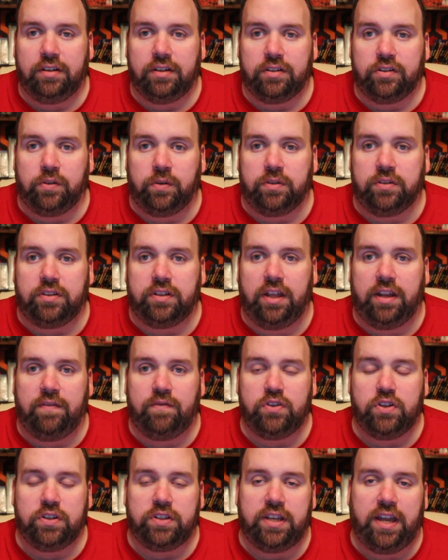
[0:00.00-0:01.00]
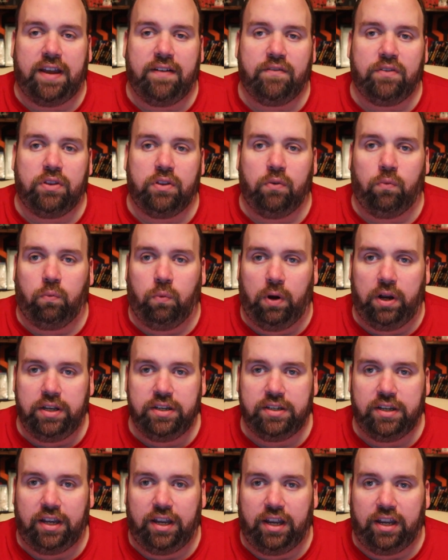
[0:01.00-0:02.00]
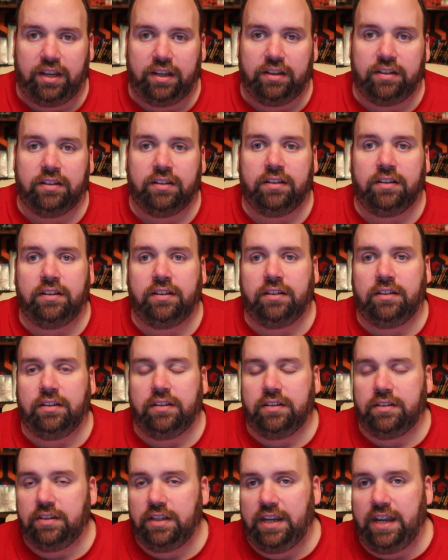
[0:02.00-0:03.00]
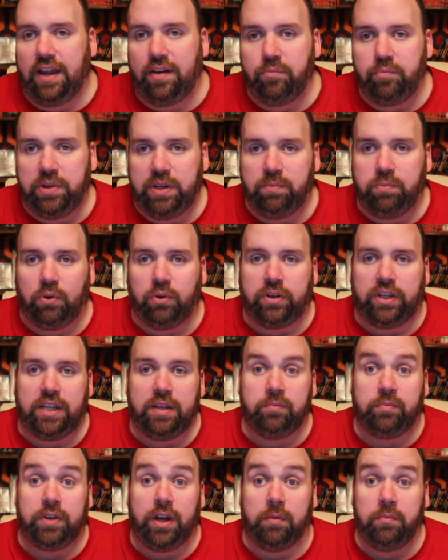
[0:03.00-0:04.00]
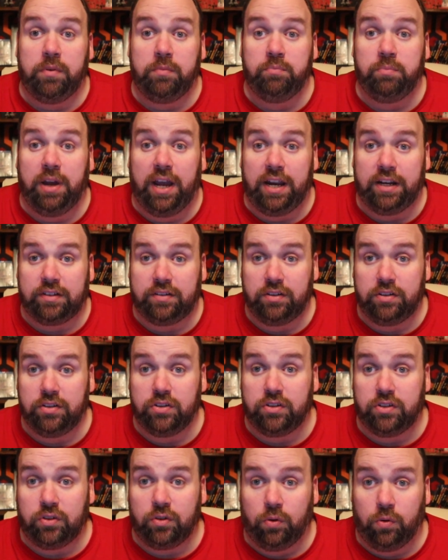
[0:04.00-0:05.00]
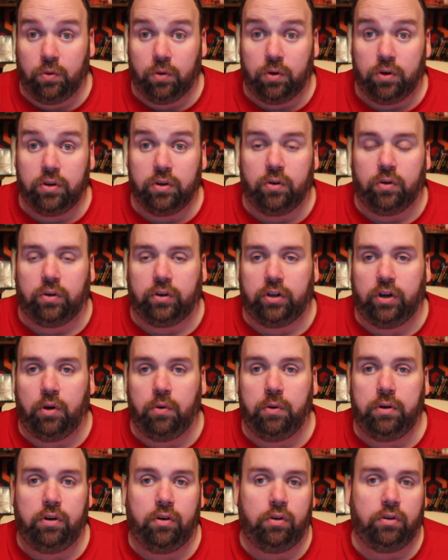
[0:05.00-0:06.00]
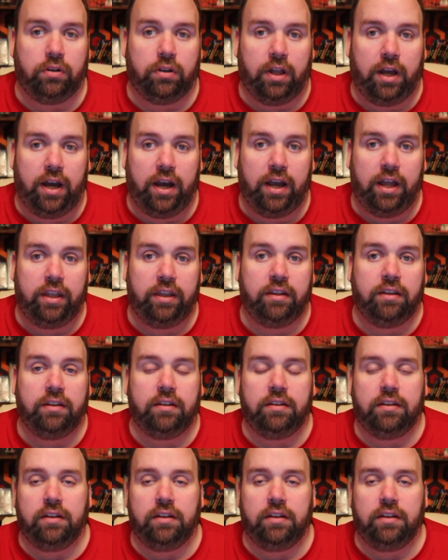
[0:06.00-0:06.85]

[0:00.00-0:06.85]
So instead of just having the one day, they have people keep coming back to the store or going online